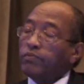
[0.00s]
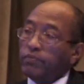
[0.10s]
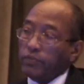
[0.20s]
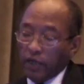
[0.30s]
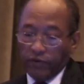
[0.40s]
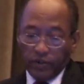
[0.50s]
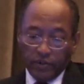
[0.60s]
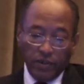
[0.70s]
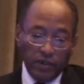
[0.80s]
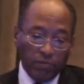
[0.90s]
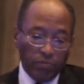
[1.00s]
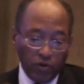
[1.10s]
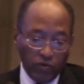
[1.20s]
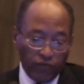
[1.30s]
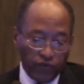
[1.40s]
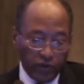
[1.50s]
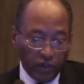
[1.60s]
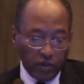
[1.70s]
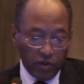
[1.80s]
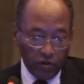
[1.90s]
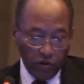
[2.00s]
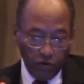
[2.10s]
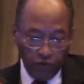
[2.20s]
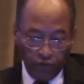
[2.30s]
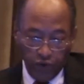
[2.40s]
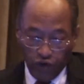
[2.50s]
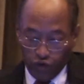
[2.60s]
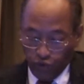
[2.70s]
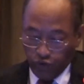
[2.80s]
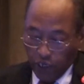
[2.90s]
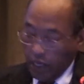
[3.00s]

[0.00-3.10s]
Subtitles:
covered a number of issues.